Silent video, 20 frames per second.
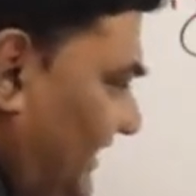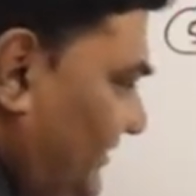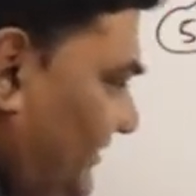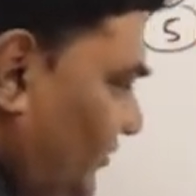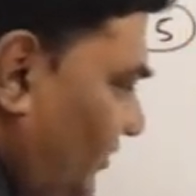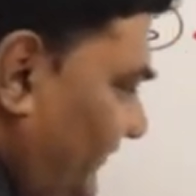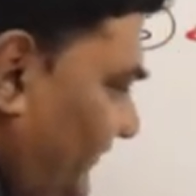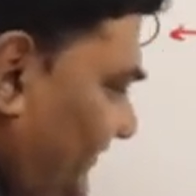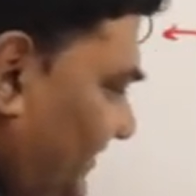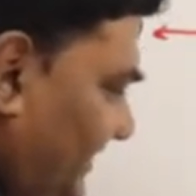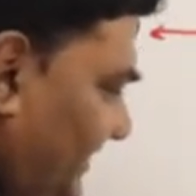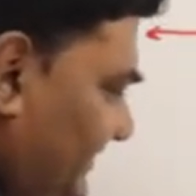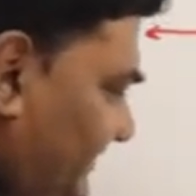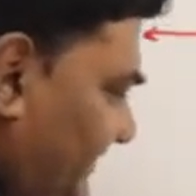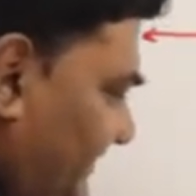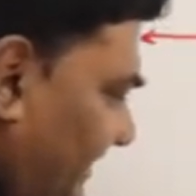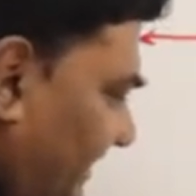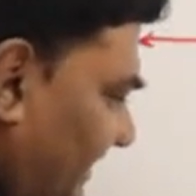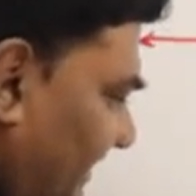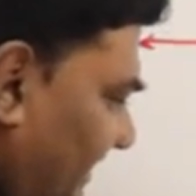end of
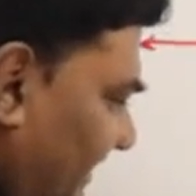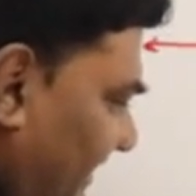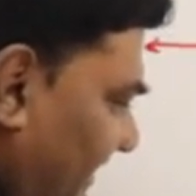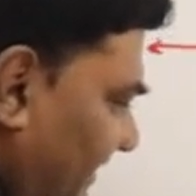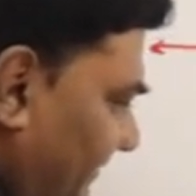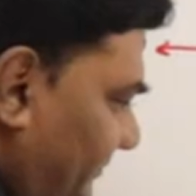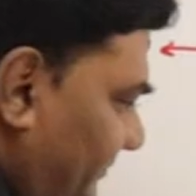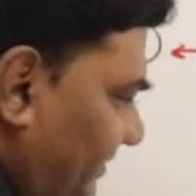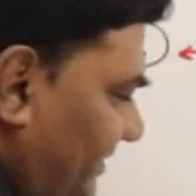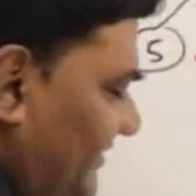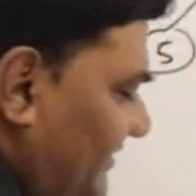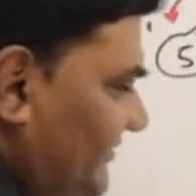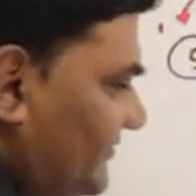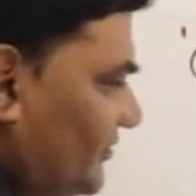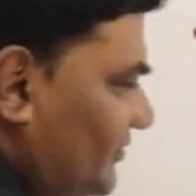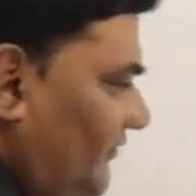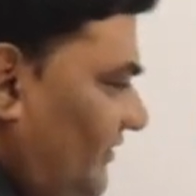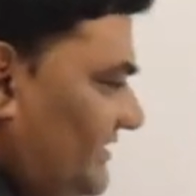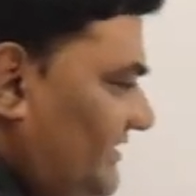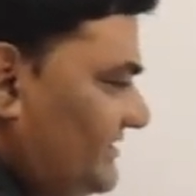this heap.
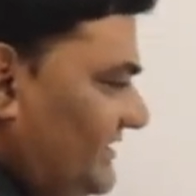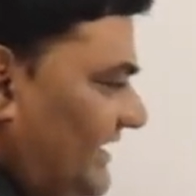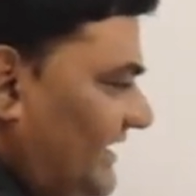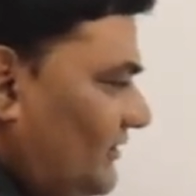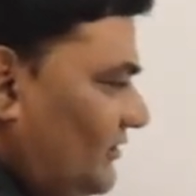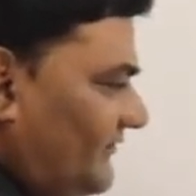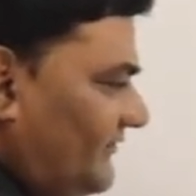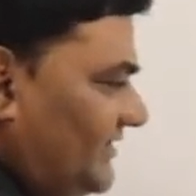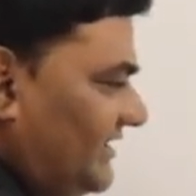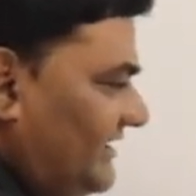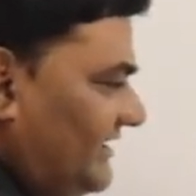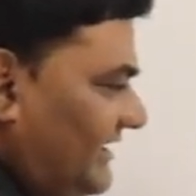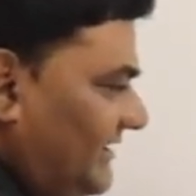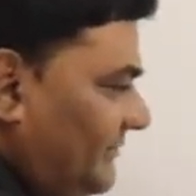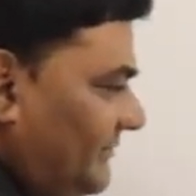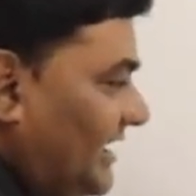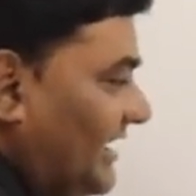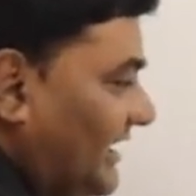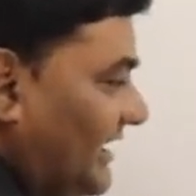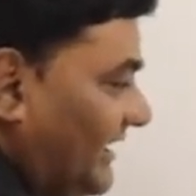So what is the end of the
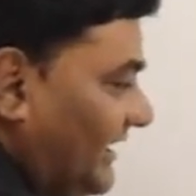heap?